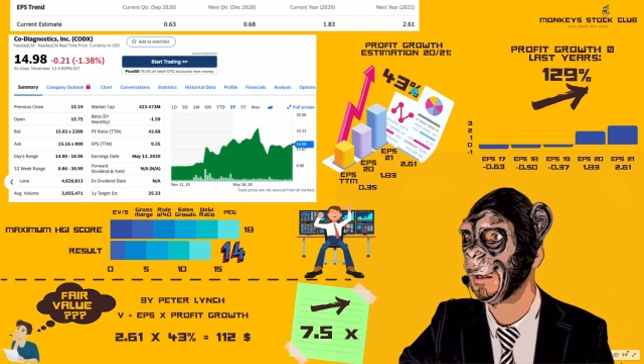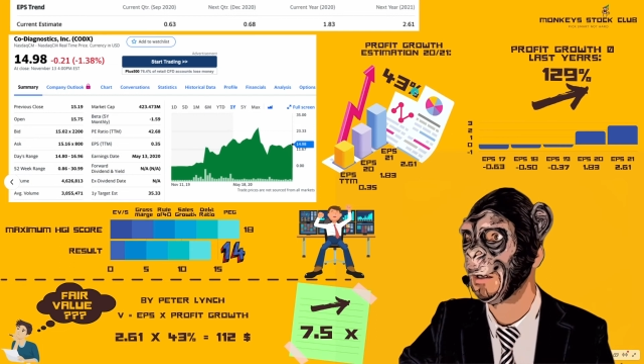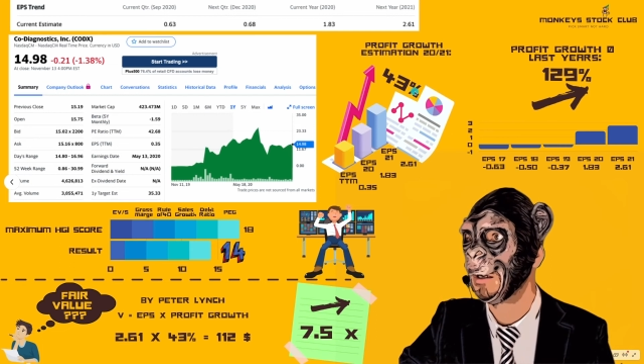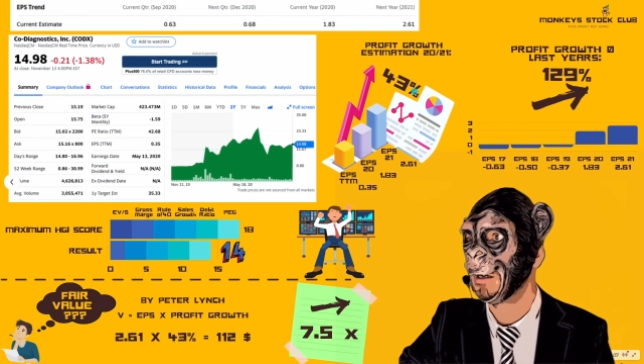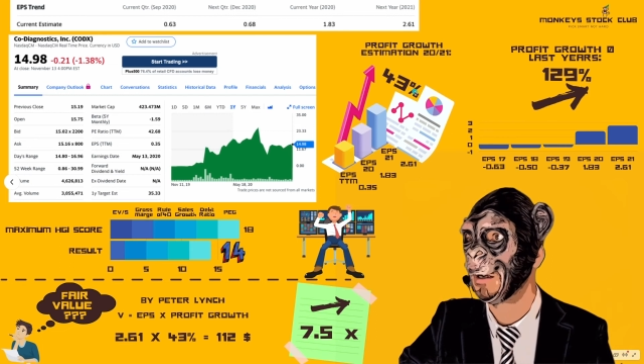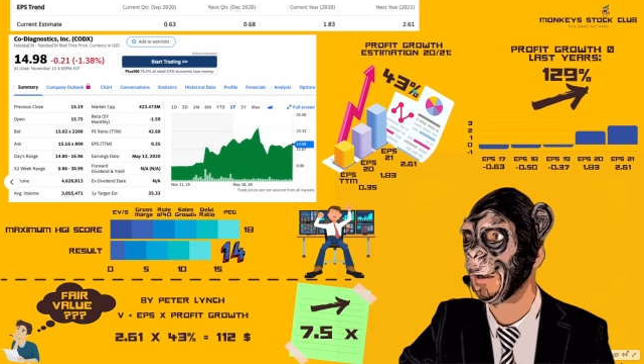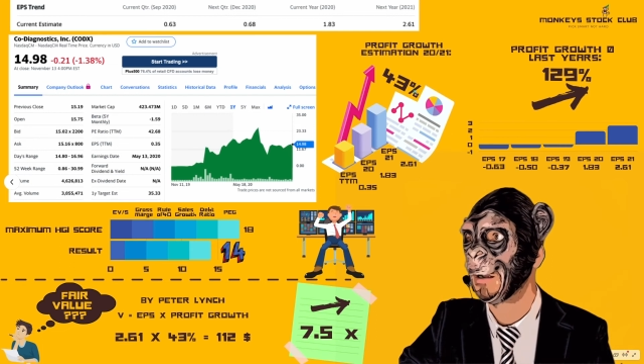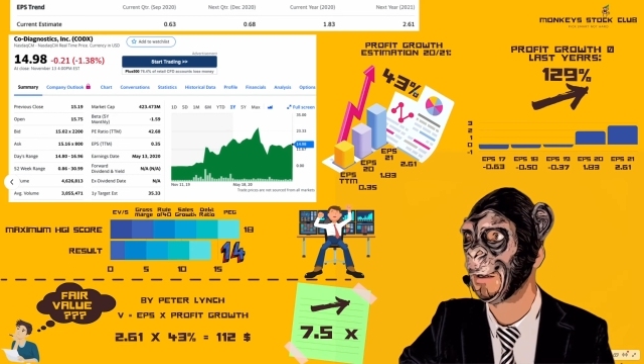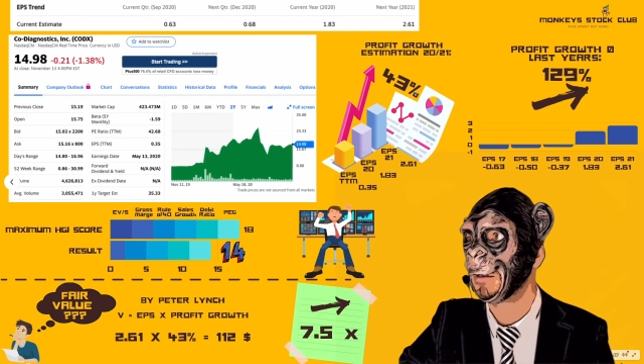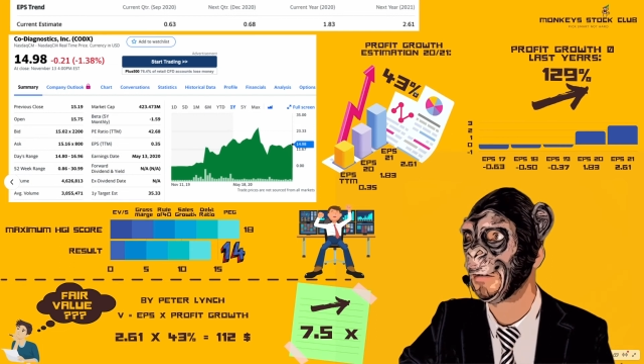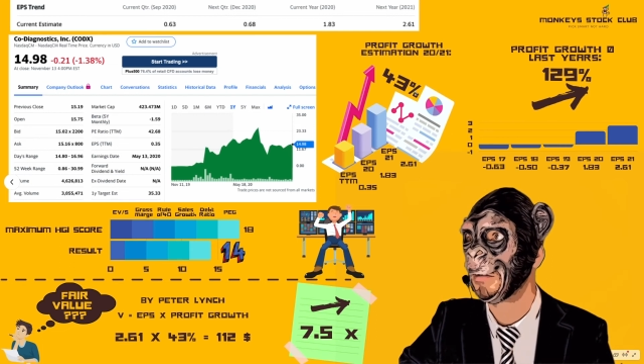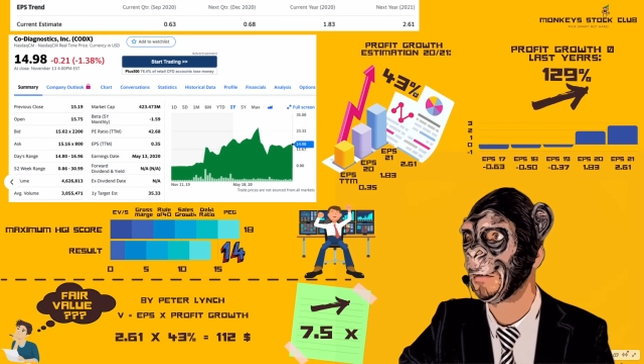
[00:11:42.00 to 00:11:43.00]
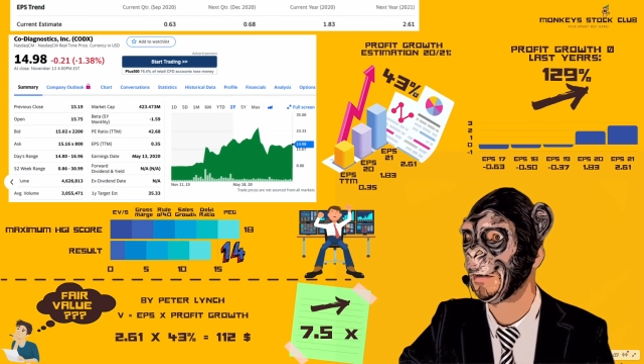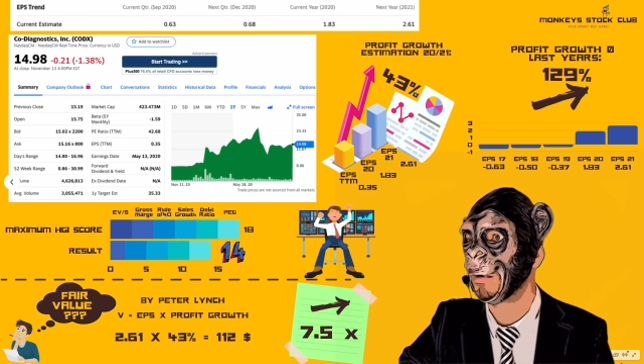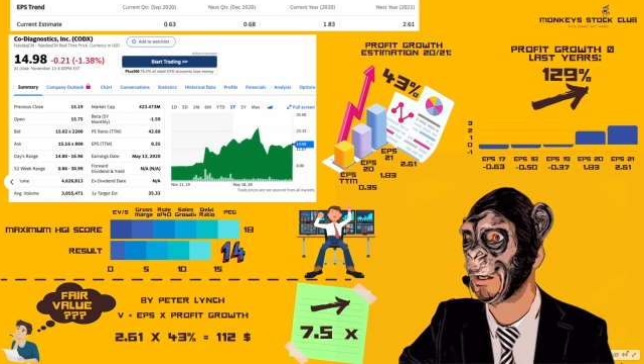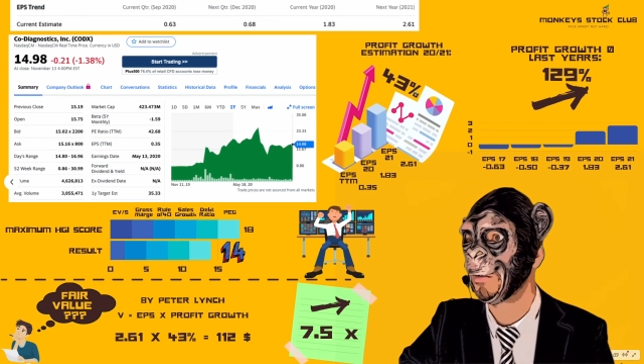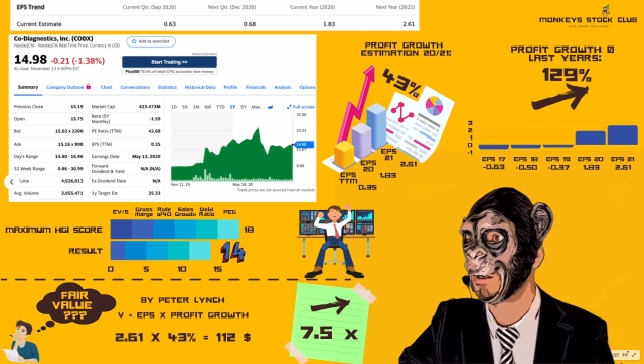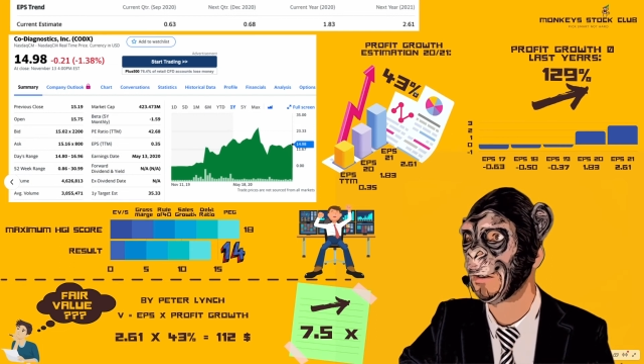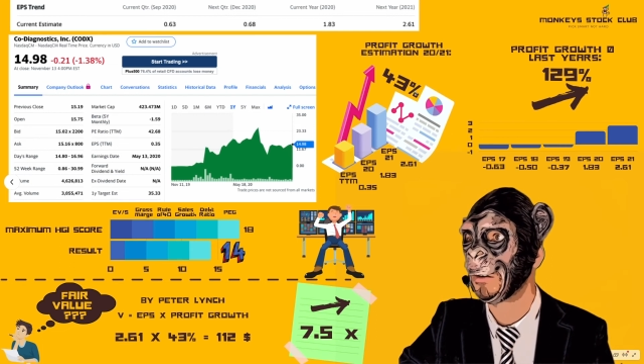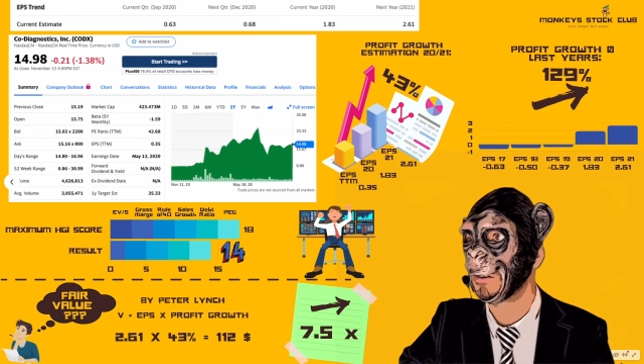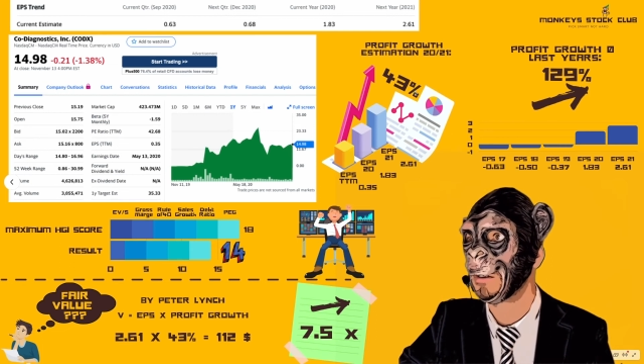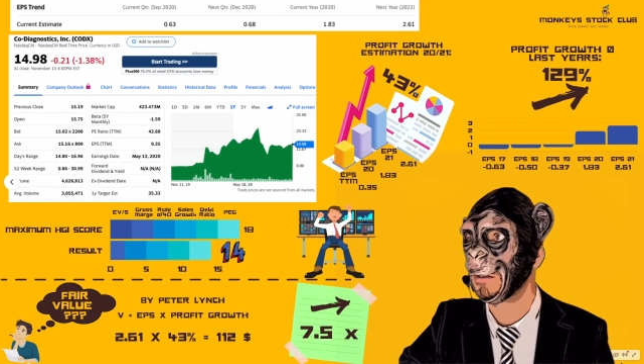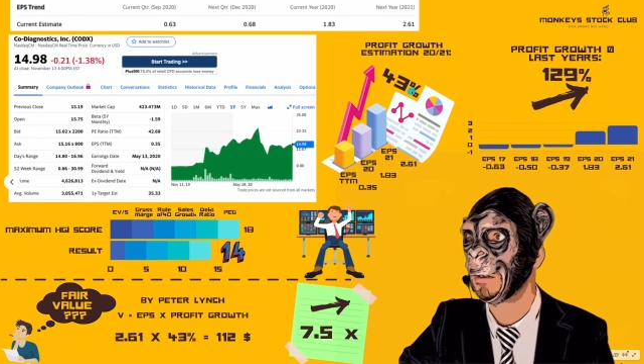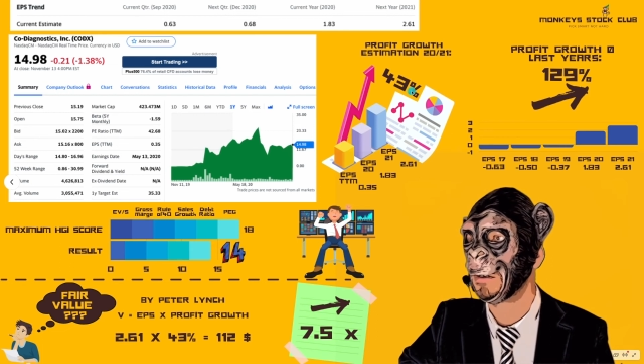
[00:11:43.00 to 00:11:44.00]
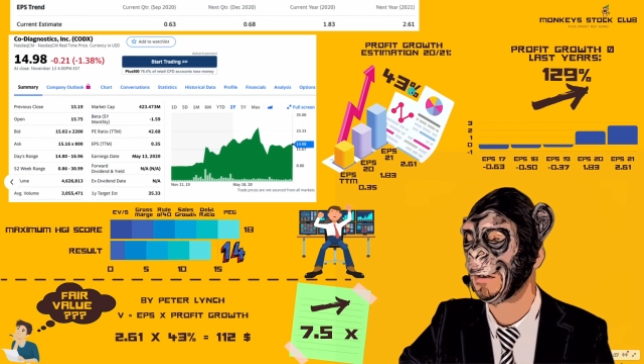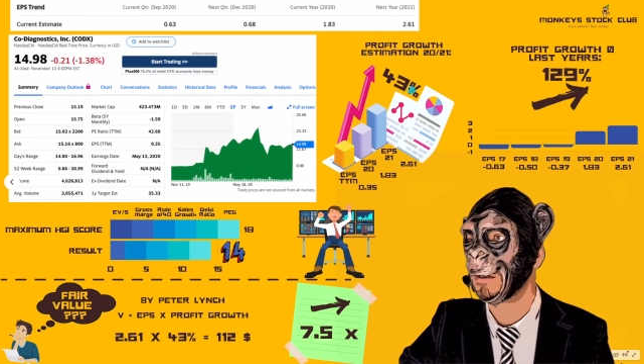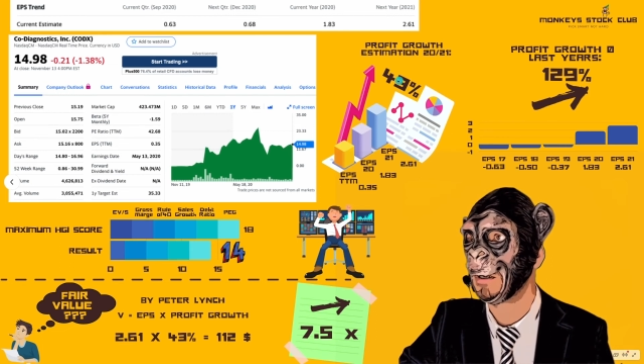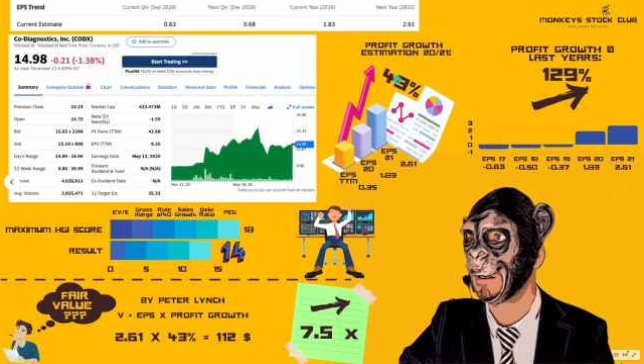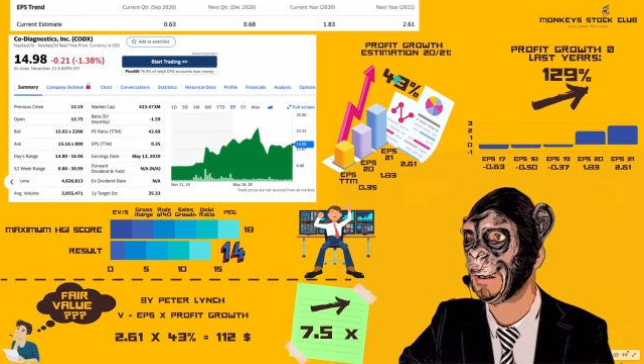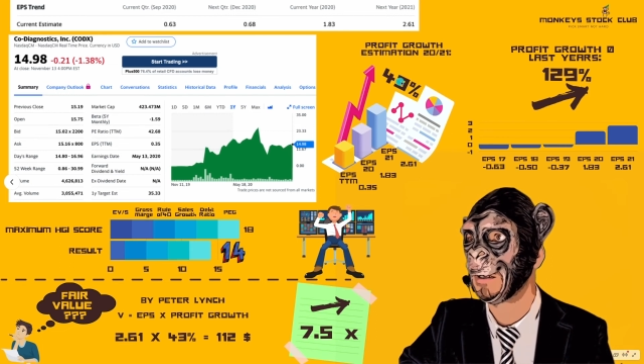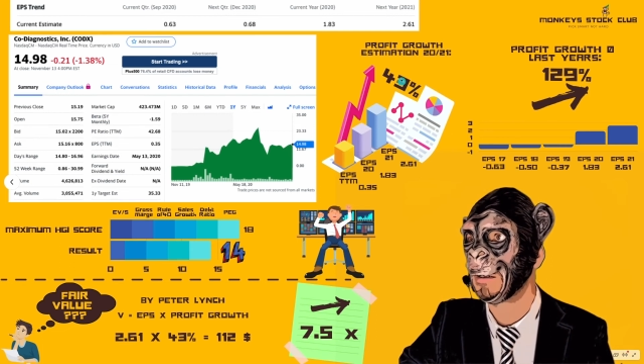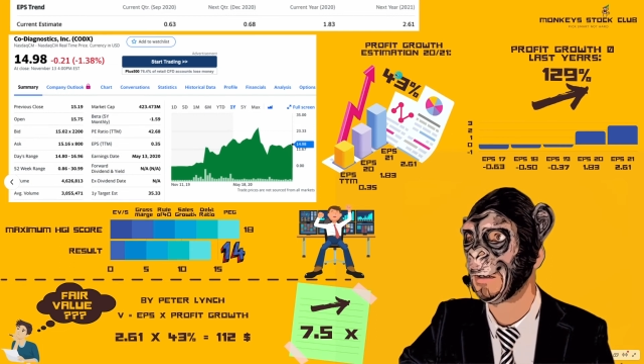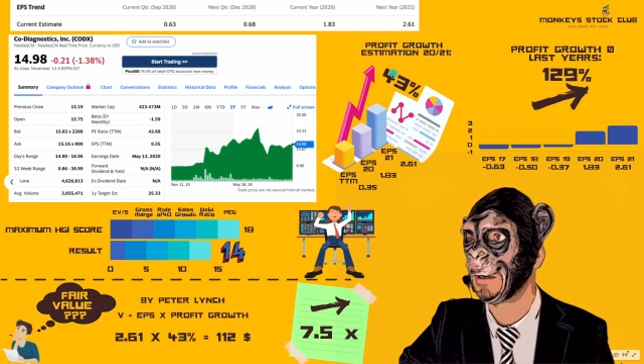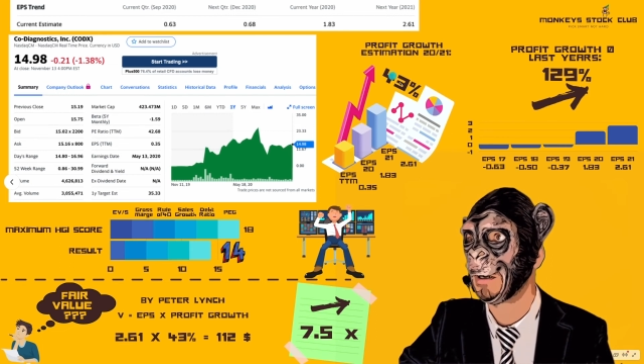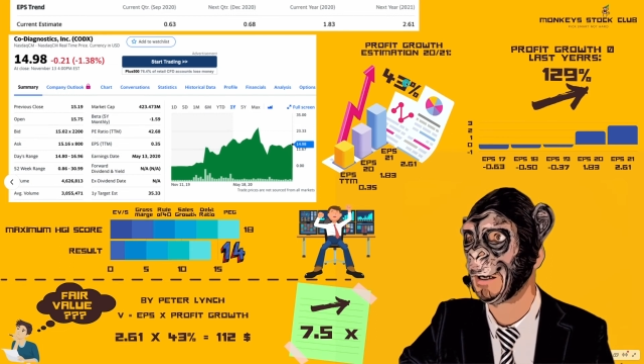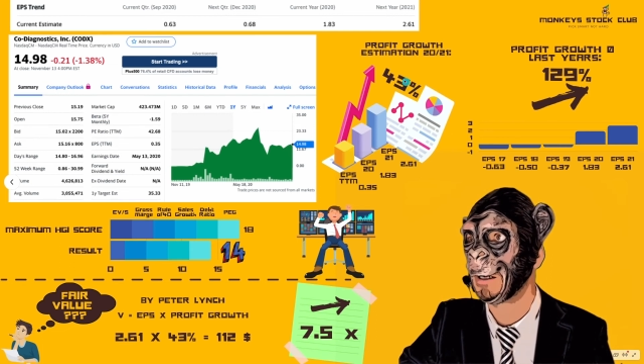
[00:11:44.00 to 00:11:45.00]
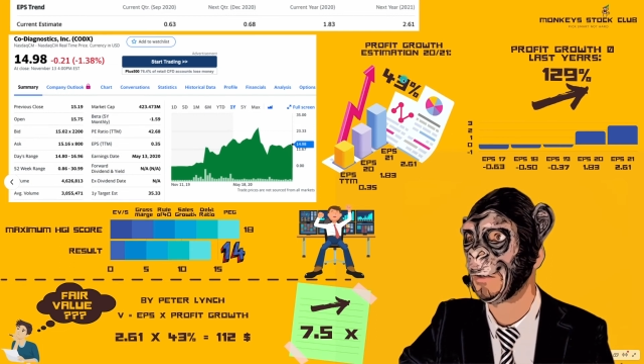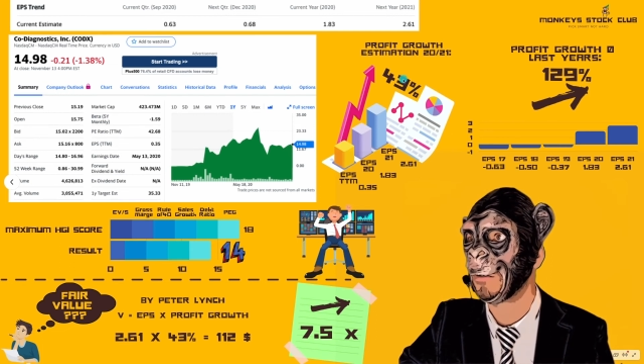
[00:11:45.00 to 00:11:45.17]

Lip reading: And the big question that I try